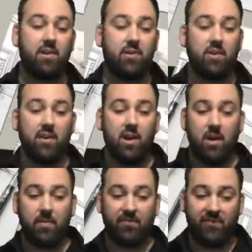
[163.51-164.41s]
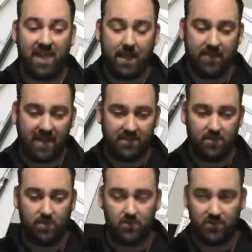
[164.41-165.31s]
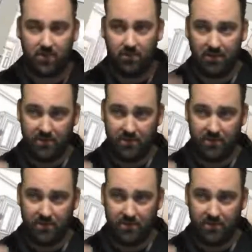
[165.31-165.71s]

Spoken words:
good flat paint to use for ceilings.